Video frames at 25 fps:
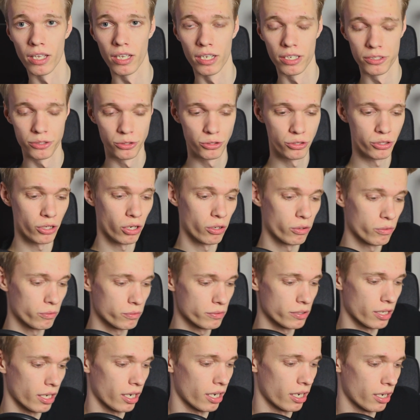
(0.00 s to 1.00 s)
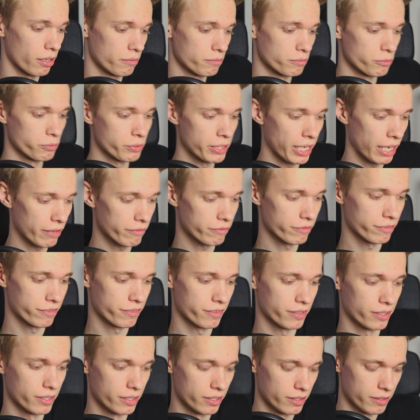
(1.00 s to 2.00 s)
So we have
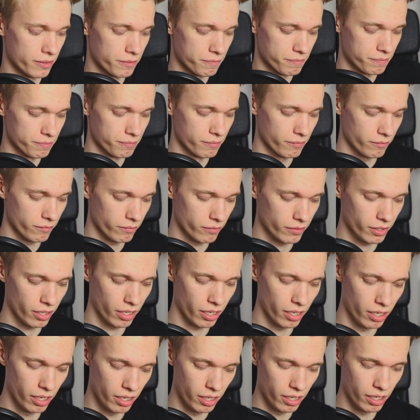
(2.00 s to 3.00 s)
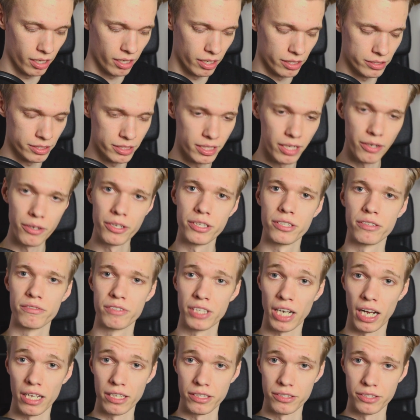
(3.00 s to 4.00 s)
a series of
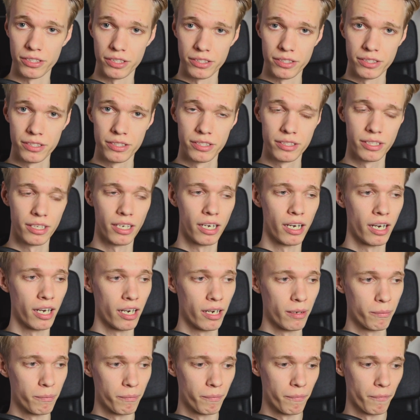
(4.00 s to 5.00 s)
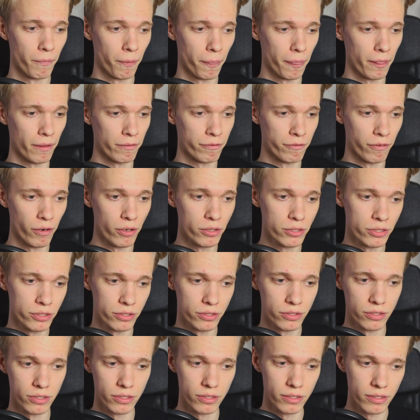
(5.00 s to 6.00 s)
challenges.
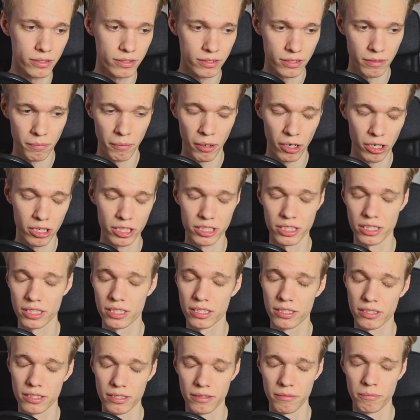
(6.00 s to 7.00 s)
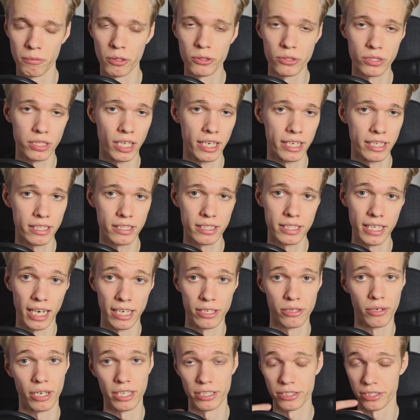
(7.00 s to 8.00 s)
First, the market's most likely, I
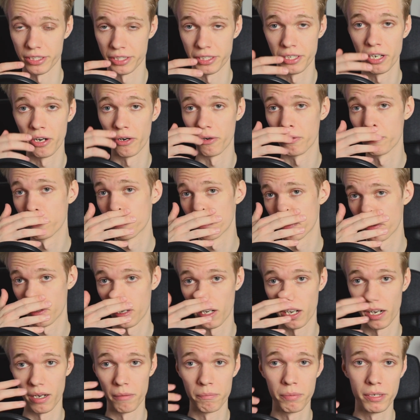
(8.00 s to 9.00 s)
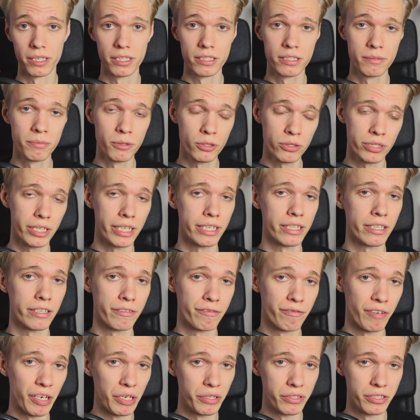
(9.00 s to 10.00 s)
don't actually know, but it's most likely
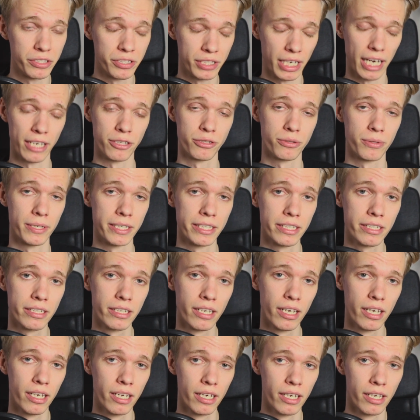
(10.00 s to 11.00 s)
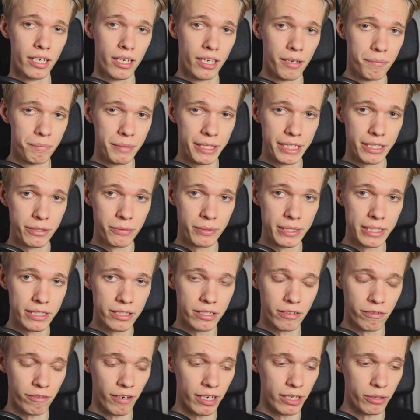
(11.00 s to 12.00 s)
fairly saturated, meaning we need
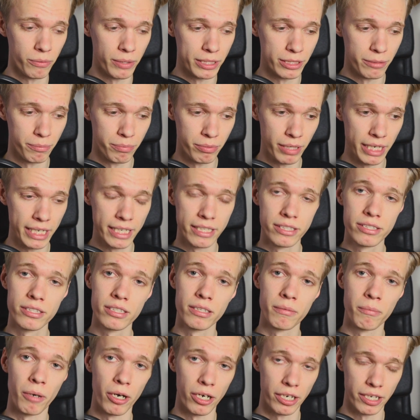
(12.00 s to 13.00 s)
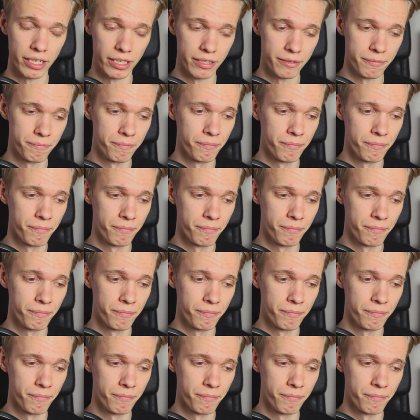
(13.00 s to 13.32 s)
to find a way to break into the market.